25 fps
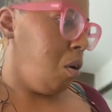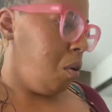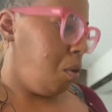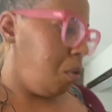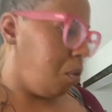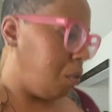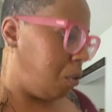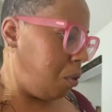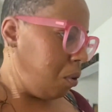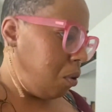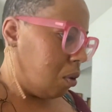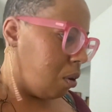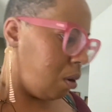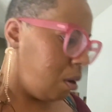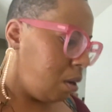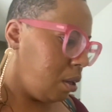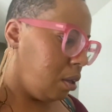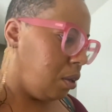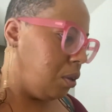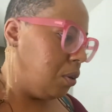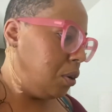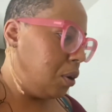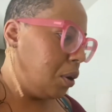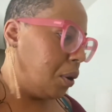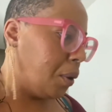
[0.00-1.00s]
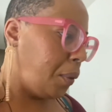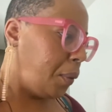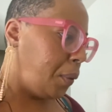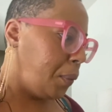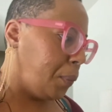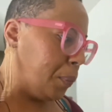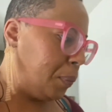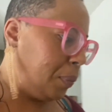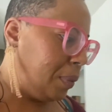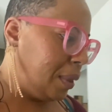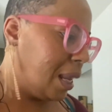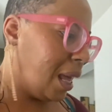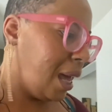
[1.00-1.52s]
or, you know,
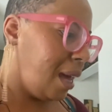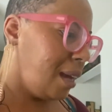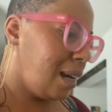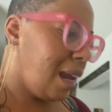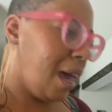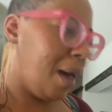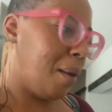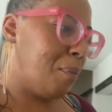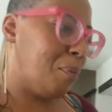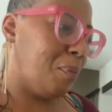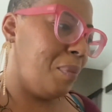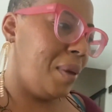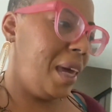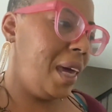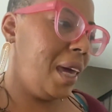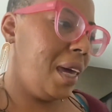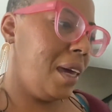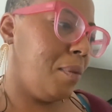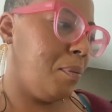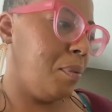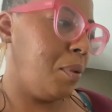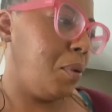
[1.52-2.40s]
not not beg,